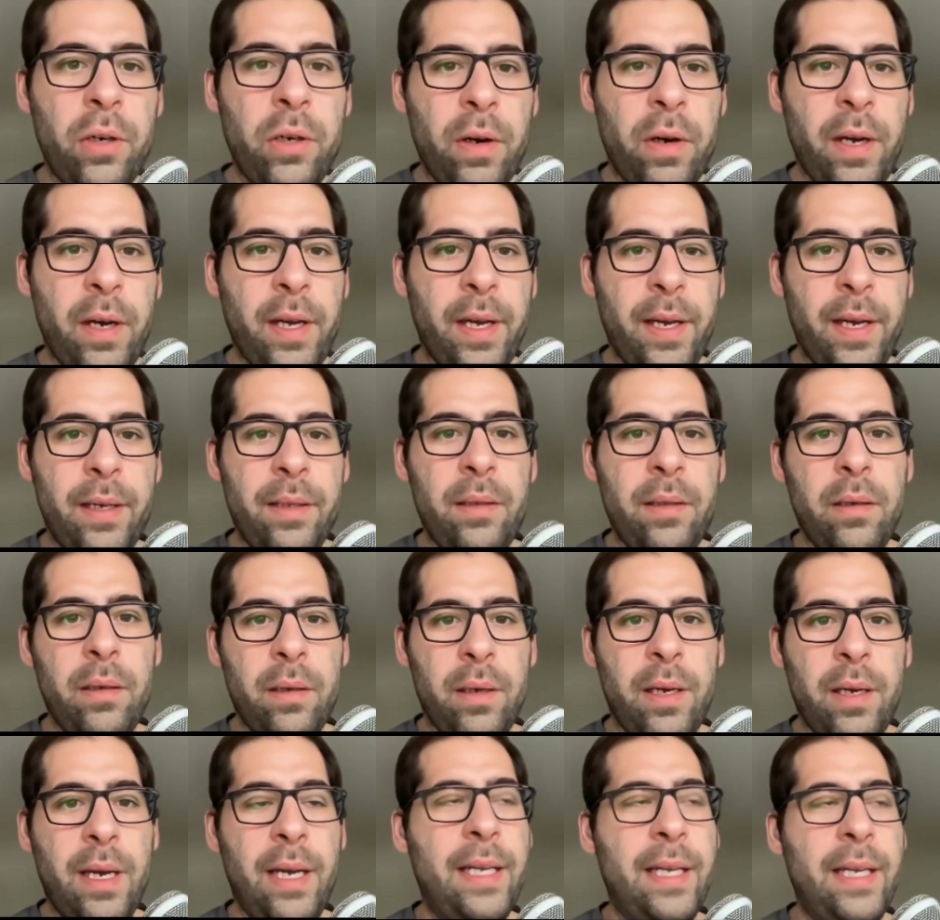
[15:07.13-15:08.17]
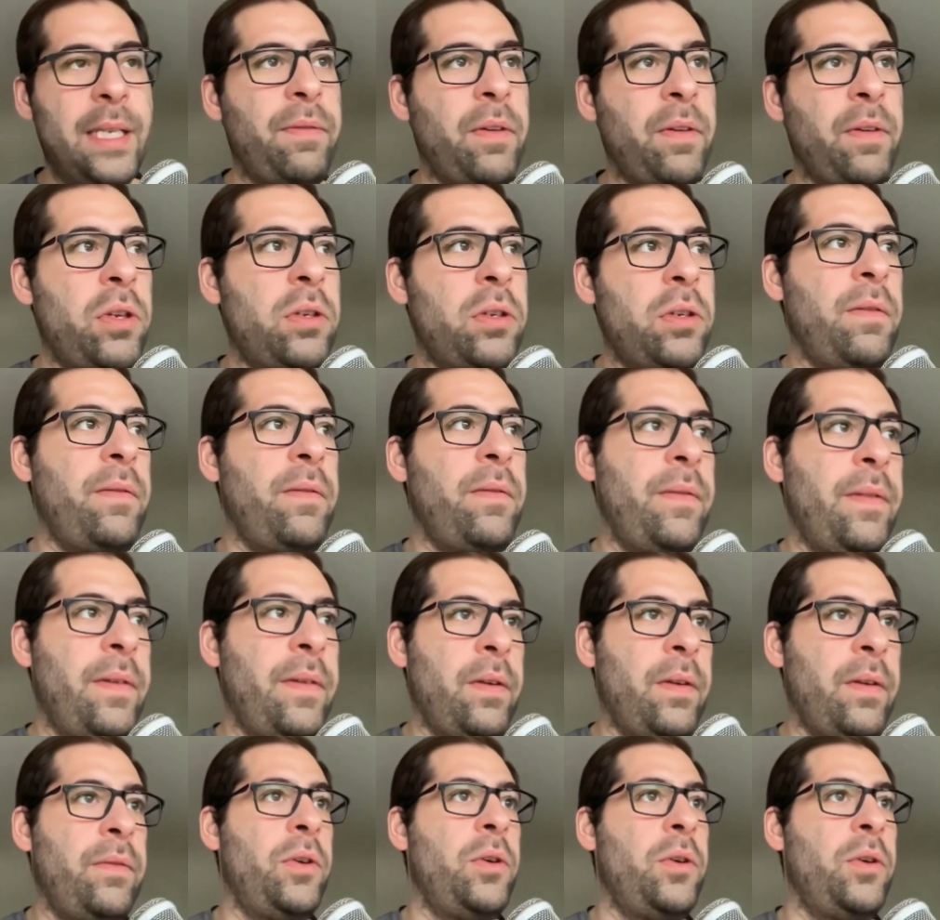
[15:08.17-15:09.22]
go ahead. I guess for those
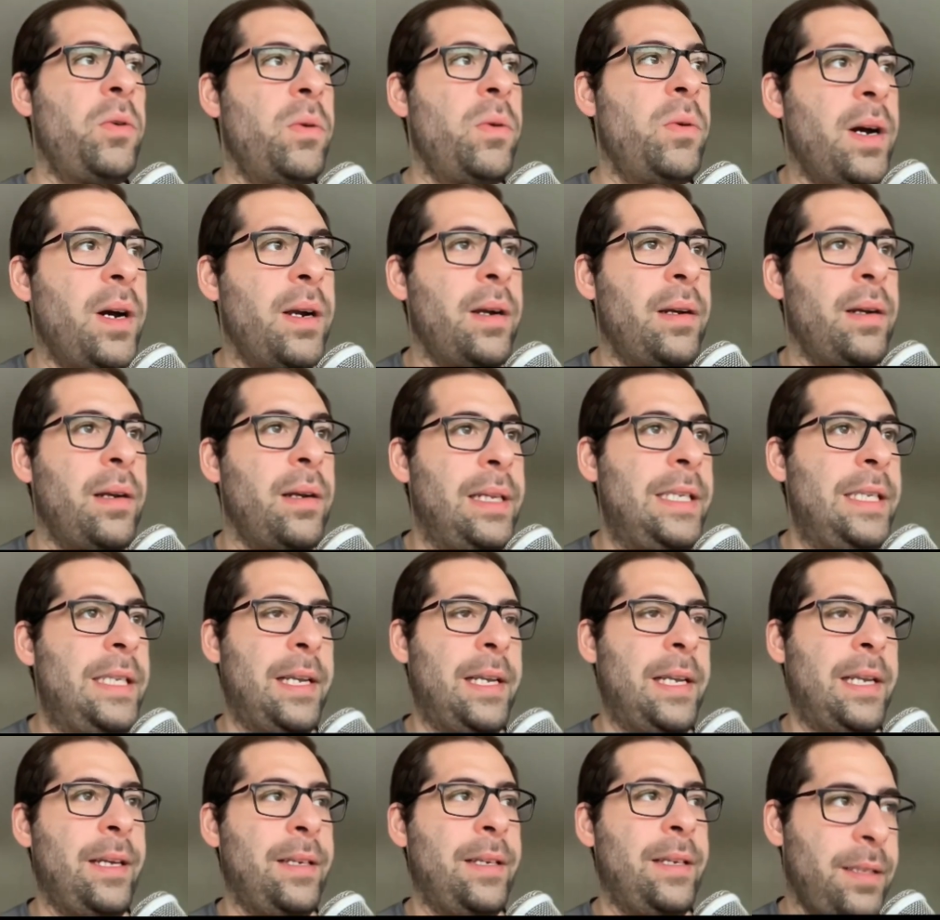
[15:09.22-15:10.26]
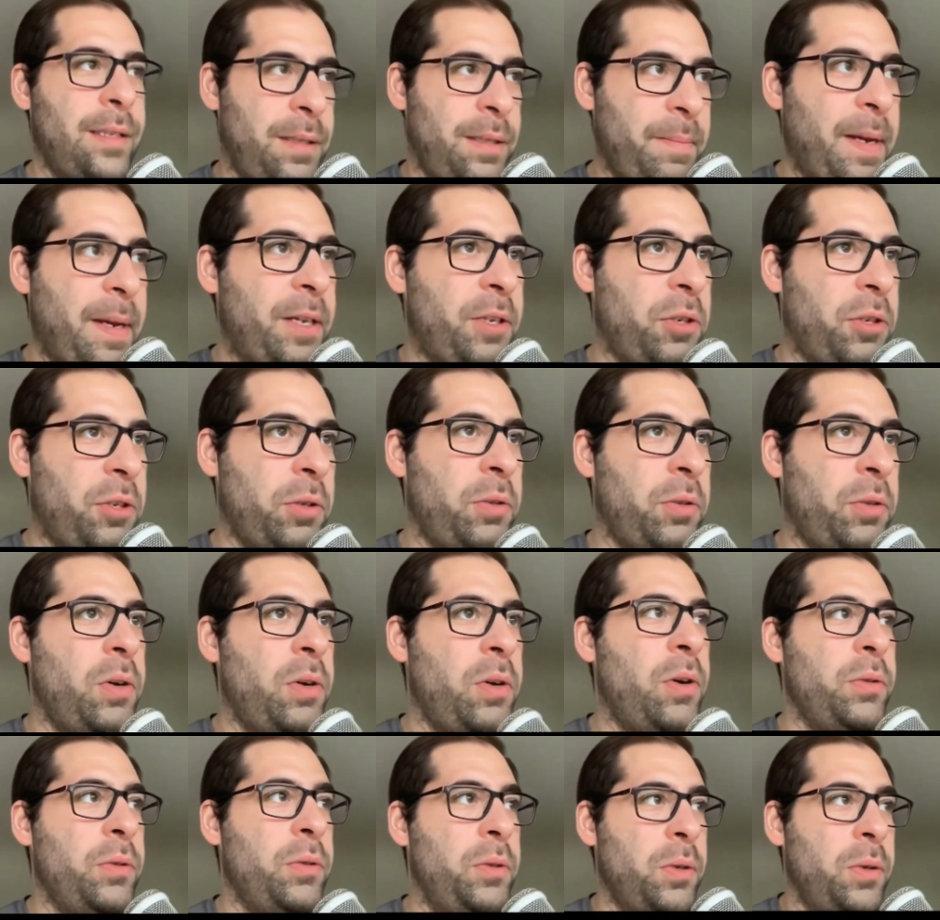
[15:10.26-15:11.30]
of you who are listening, just make sure to
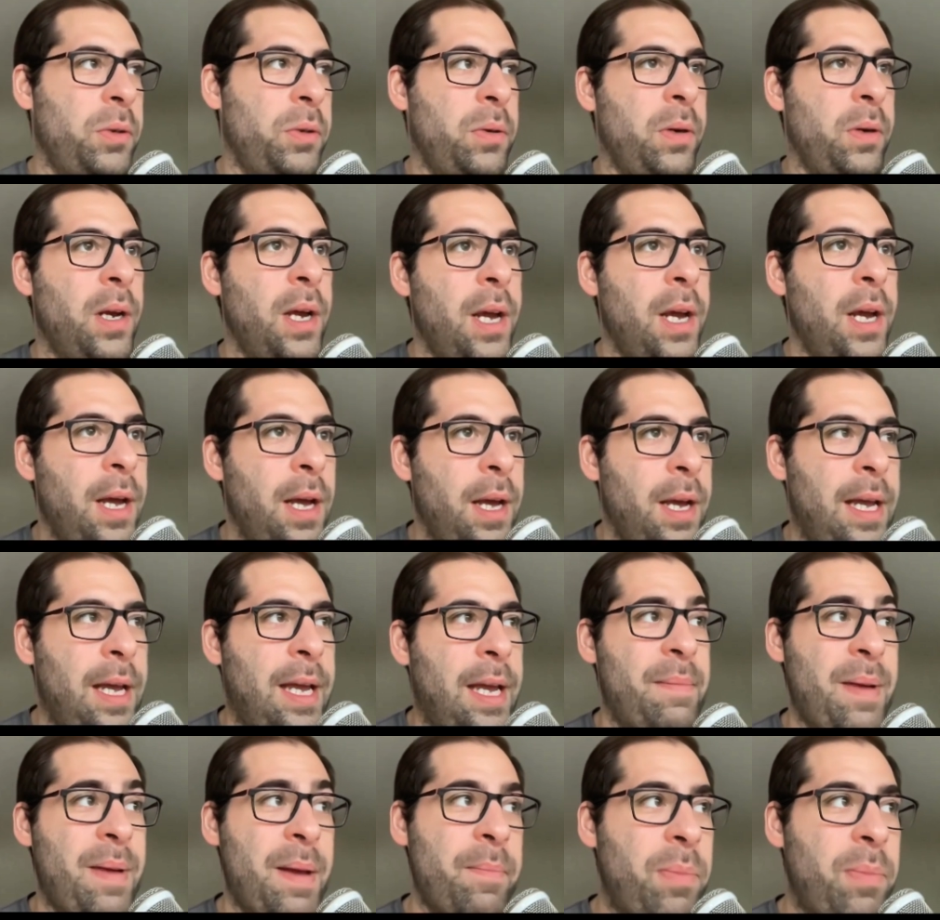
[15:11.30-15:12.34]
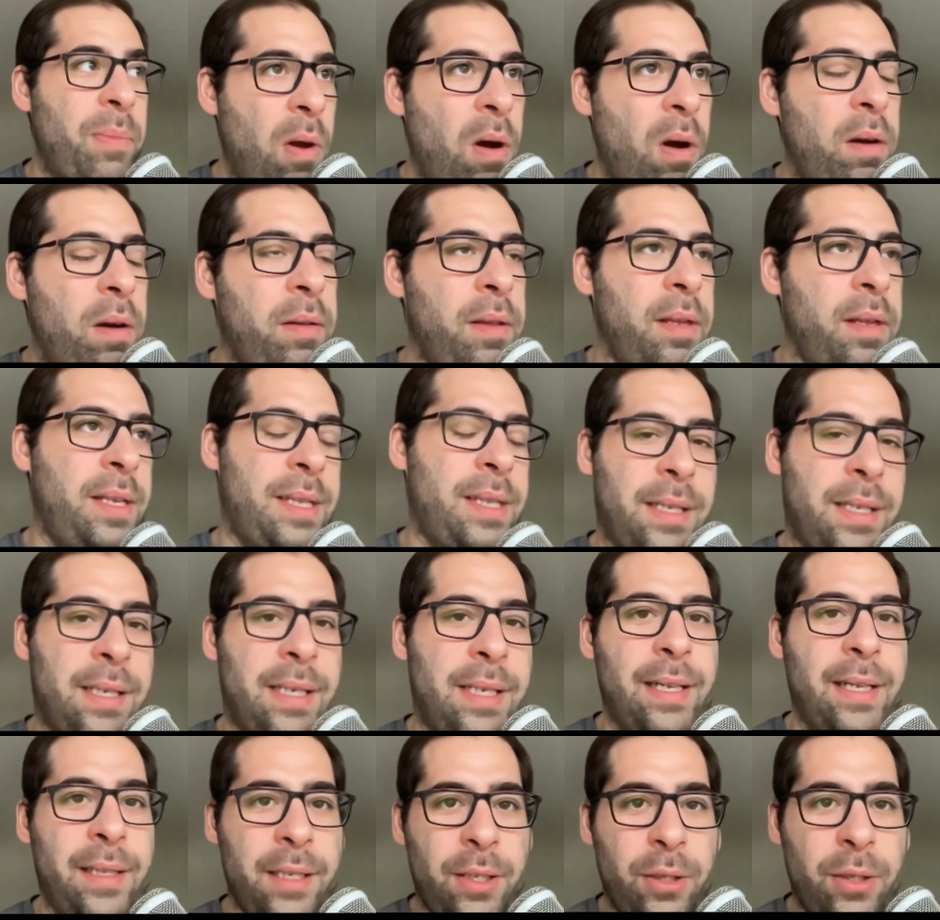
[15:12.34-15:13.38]
go to my blog,
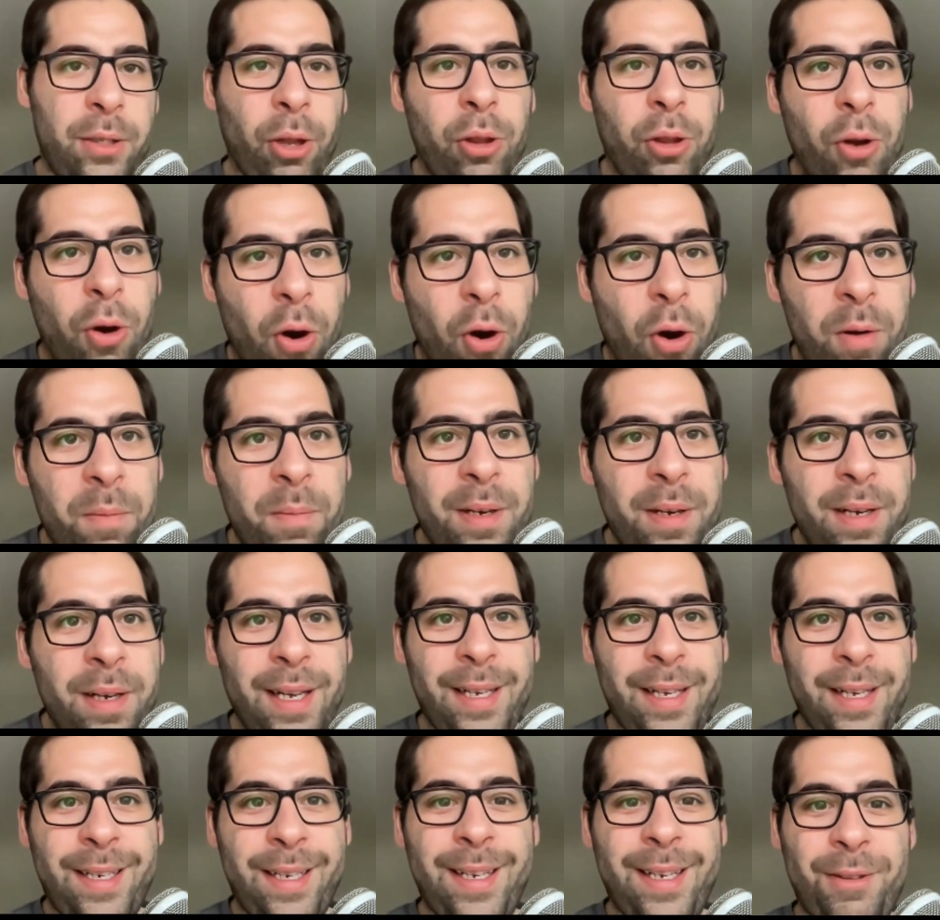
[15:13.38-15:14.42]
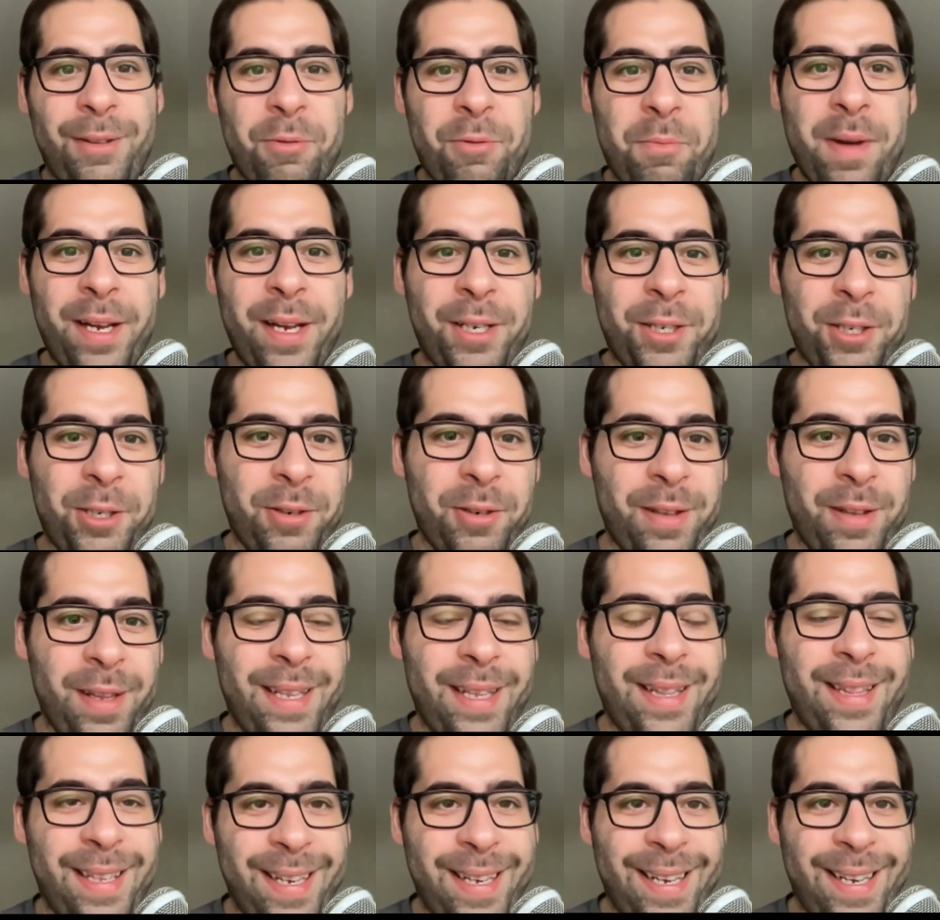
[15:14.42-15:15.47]
thedatascientist.com, to make sure
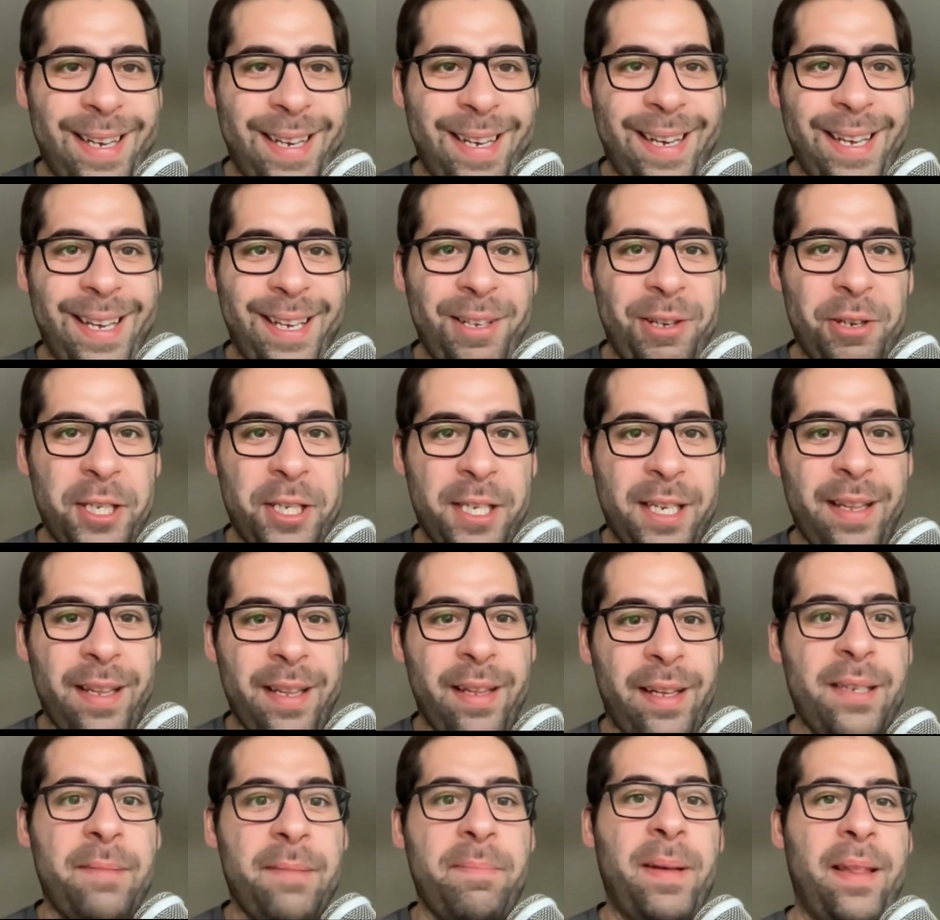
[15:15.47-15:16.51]
that you see this.